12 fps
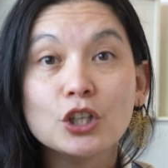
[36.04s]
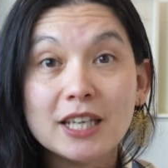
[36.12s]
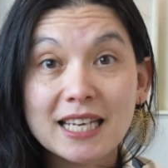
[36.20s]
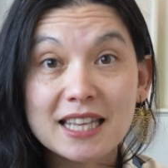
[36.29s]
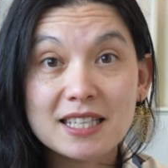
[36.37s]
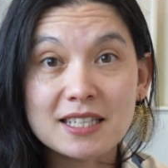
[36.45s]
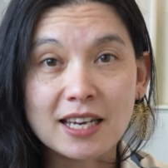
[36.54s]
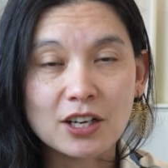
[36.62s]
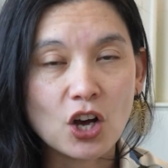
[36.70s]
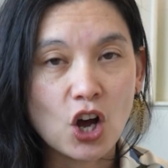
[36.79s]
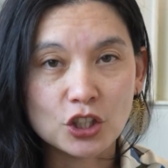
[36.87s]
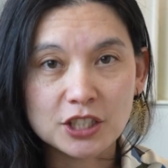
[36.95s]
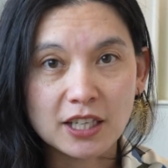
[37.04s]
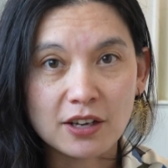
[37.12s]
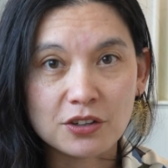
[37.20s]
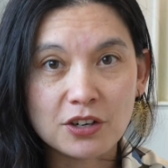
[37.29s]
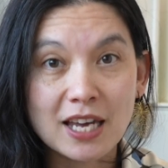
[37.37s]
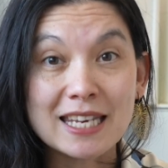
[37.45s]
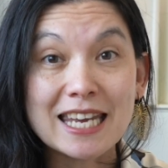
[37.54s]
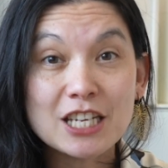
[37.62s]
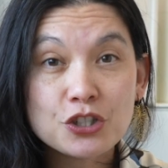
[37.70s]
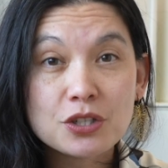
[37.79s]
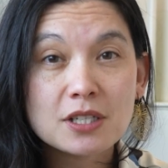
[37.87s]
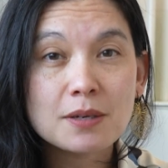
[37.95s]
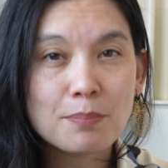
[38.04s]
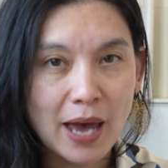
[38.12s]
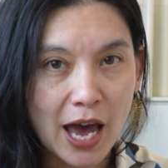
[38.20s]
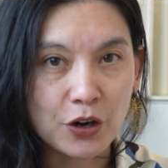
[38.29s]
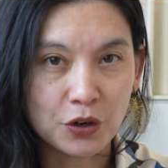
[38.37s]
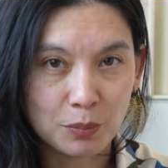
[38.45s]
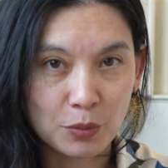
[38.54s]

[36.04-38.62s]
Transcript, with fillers: Looking at the data altogether, an interesting pattern